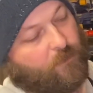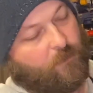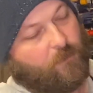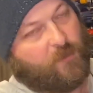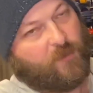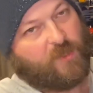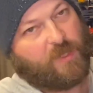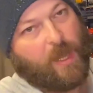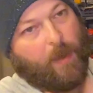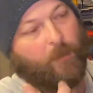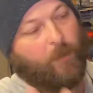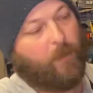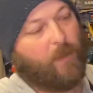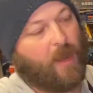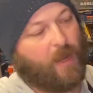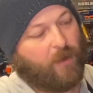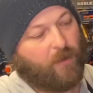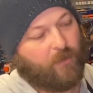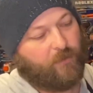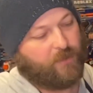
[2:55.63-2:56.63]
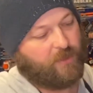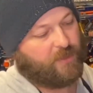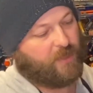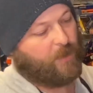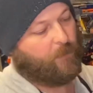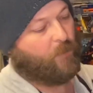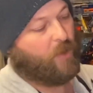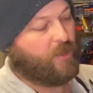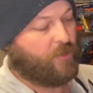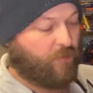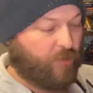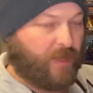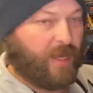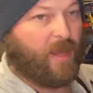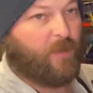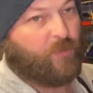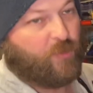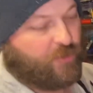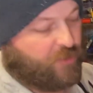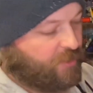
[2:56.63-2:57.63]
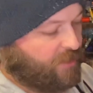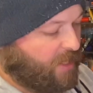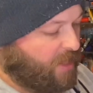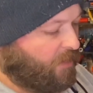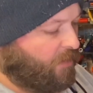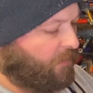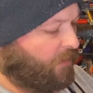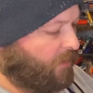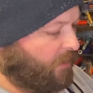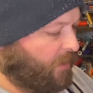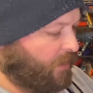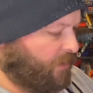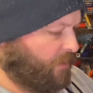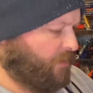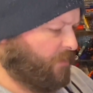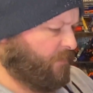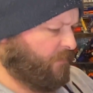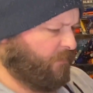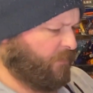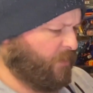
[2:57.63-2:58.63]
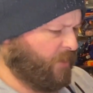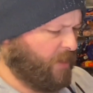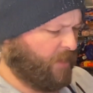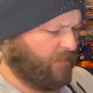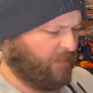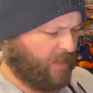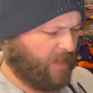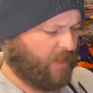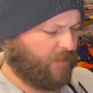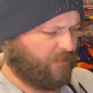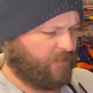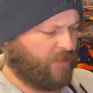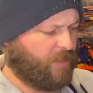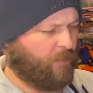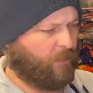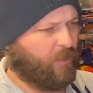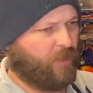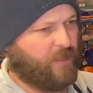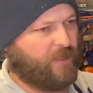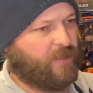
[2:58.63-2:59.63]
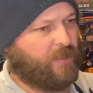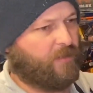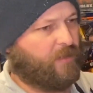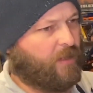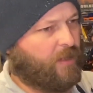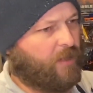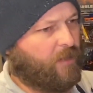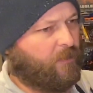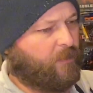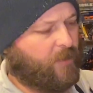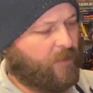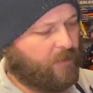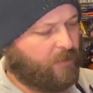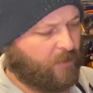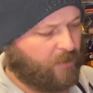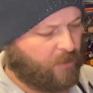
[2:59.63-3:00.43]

snap it back on the same way. You can push it down on there. I couldn't for that some reason there, but